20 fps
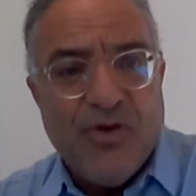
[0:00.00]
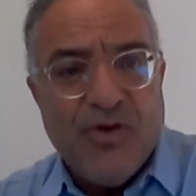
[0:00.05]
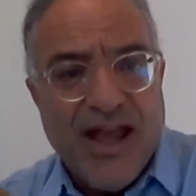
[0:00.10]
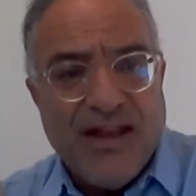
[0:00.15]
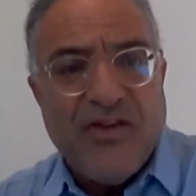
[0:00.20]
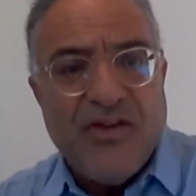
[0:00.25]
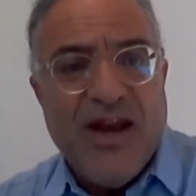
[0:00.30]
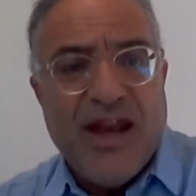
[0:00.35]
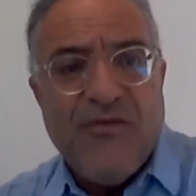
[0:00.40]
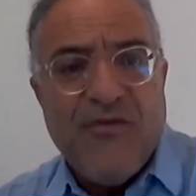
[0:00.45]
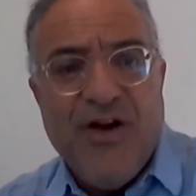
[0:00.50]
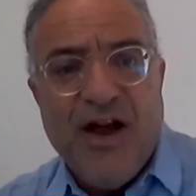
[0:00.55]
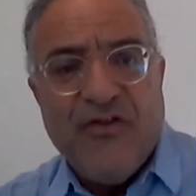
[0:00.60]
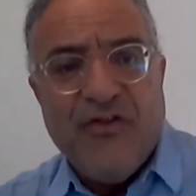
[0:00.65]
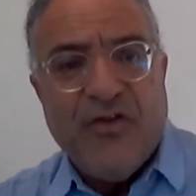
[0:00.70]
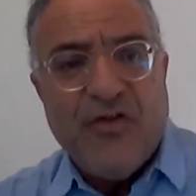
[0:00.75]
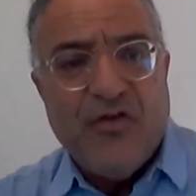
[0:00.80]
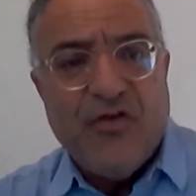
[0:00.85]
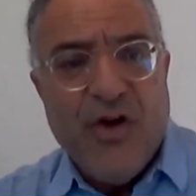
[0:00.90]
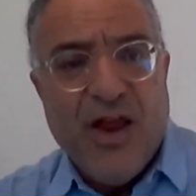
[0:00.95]
Get an
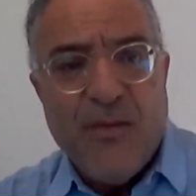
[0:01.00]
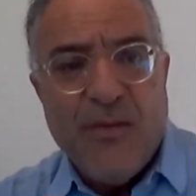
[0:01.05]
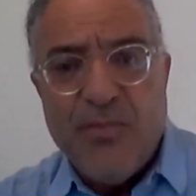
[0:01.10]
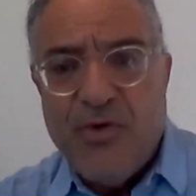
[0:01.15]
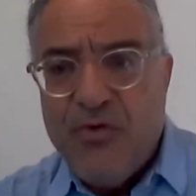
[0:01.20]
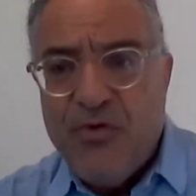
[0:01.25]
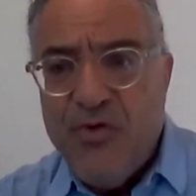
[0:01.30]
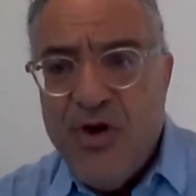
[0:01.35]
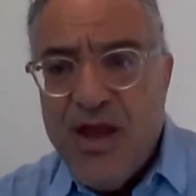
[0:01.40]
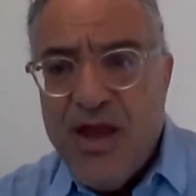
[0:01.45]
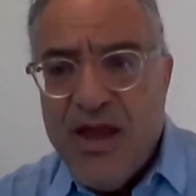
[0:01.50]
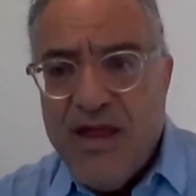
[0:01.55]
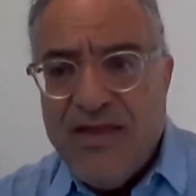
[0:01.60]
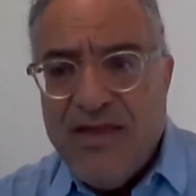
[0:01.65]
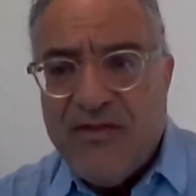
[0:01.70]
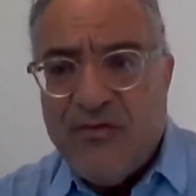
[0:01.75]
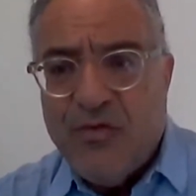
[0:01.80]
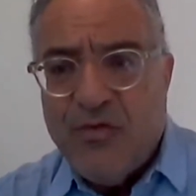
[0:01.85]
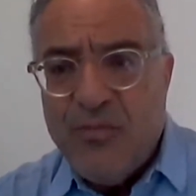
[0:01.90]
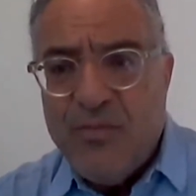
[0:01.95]
advisor to help you.
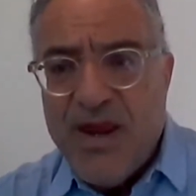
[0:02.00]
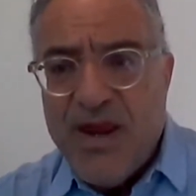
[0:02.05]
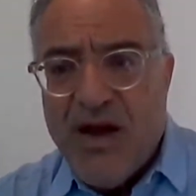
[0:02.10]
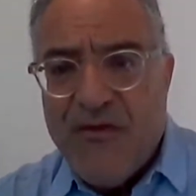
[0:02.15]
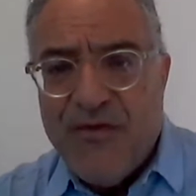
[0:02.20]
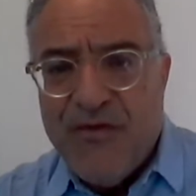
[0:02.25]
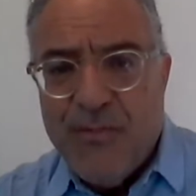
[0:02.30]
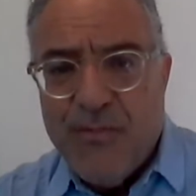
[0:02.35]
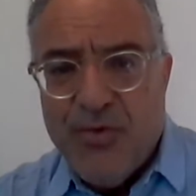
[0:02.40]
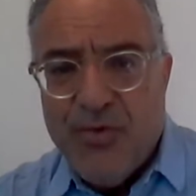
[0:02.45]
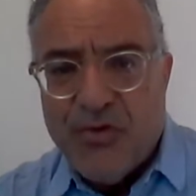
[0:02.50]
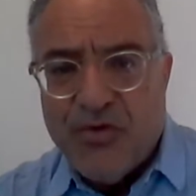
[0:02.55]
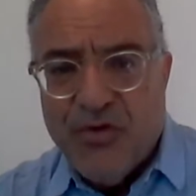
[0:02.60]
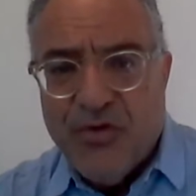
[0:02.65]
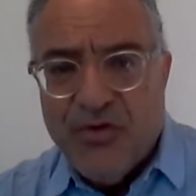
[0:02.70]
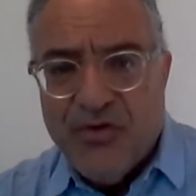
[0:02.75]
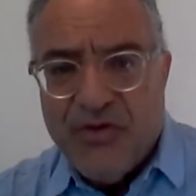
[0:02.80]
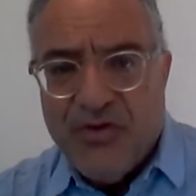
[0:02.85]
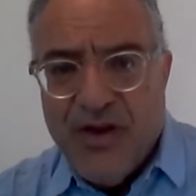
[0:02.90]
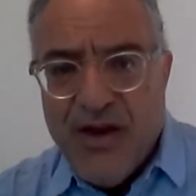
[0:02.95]
This will be
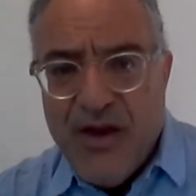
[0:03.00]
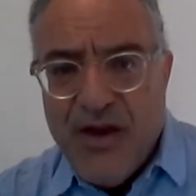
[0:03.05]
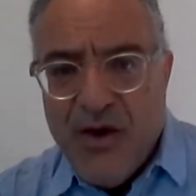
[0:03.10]
importance.